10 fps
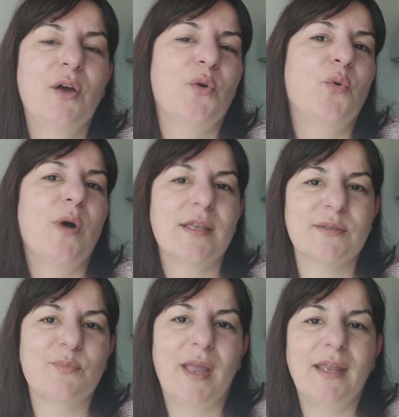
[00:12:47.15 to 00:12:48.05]
who
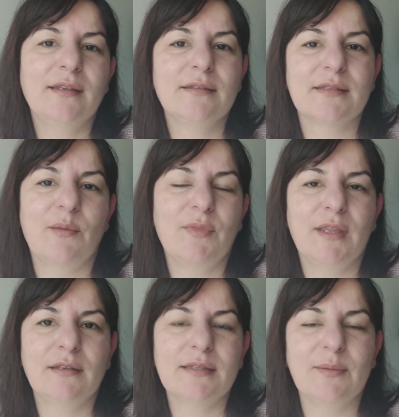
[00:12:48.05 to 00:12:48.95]
has made
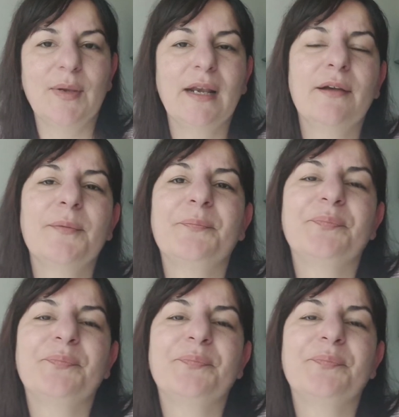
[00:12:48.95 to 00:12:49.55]
something similar,